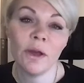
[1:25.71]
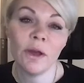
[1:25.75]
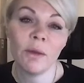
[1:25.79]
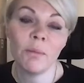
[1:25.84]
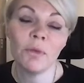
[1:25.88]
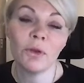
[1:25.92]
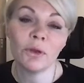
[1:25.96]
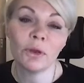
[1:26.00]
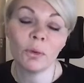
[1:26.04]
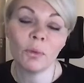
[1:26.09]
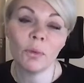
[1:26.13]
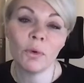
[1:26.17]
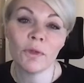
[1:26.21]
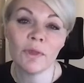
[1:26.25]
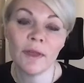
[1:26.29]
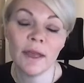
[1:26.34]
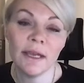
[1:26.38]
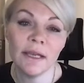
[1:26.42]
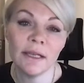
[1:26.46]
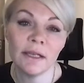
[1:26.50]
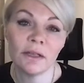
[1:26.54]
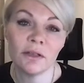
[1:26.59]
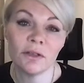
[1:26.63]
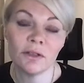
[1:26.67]
look at what
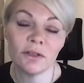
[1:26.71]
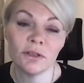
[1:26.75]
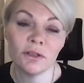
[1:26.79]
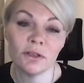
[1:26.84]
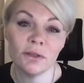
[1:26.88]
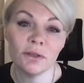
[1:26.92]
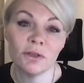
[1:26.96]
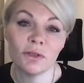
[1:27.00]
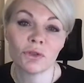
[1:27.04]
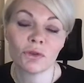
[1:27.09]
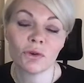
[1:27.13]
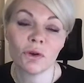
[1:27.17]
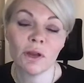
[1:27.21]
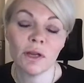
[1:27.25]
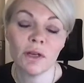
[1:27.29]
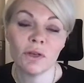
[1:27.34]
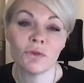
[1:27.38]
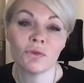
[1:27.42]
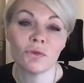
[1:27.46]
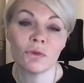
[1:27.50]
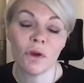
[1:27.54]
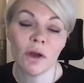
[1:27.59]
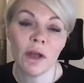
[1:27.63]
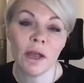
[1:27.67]
they can do to try and
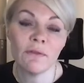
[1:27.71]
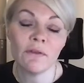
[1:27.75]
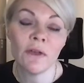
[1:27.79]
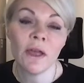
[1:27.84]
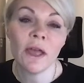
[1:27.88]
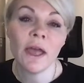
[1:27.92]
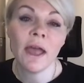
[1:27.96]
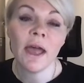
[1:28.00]
drive